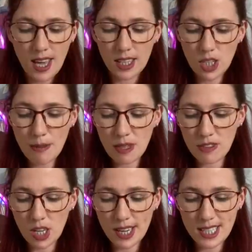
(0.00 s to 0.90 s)
In terms of
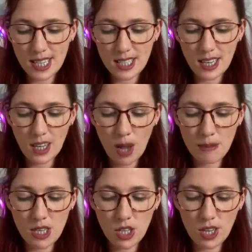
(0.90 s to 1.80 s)
sizes, it
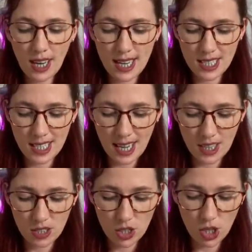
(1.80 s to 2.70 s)
comes in a UK
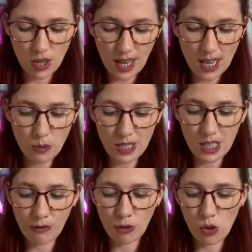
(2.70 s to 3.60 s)
6 to UK
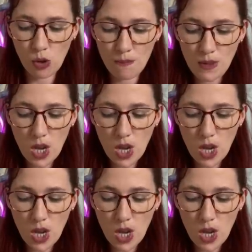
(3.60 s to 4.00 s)
24.